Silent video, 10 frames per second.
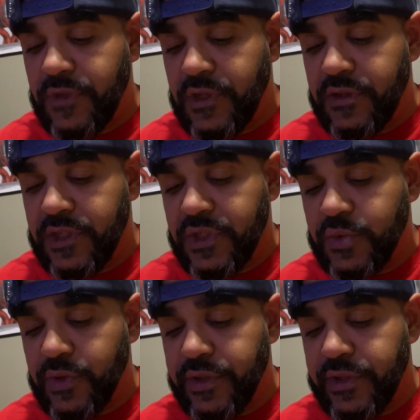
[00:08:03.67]
This
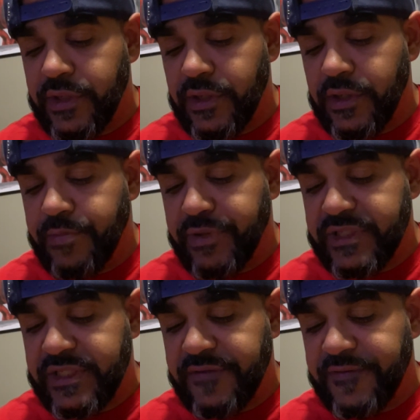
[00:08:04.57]
one,
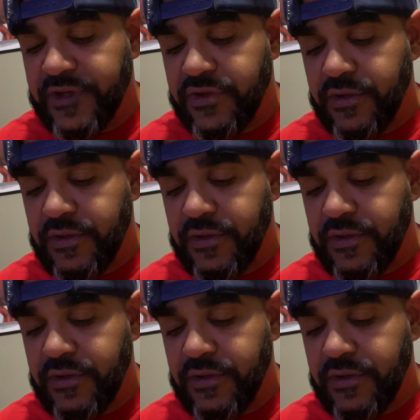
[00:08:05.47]
Pacific.